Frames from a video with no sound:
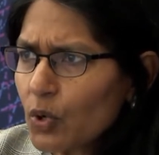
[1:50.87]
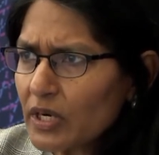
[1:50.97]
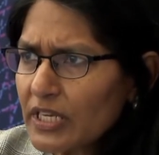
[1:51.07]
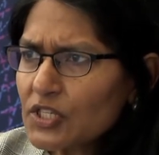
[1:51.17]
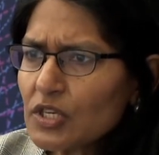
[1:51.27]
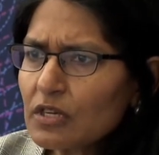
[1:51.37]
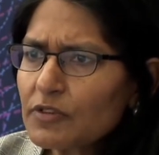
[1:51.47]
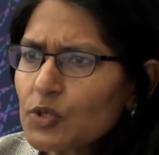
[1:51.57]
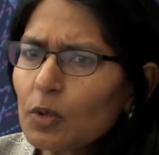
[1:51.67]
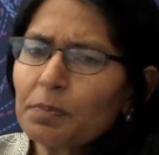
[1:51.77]
for each
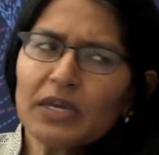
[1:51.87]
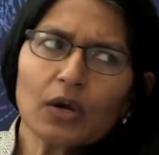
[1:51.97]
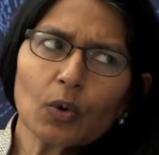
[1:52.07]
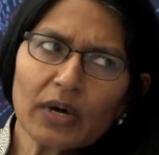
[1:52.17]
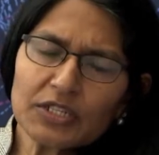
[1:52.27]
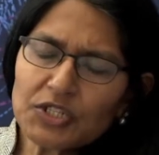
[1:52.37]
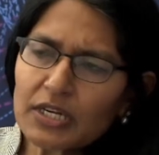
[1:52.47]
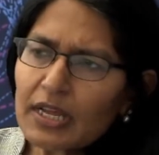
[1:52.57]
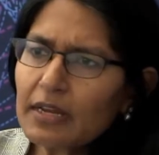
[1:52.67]
individual PICO question.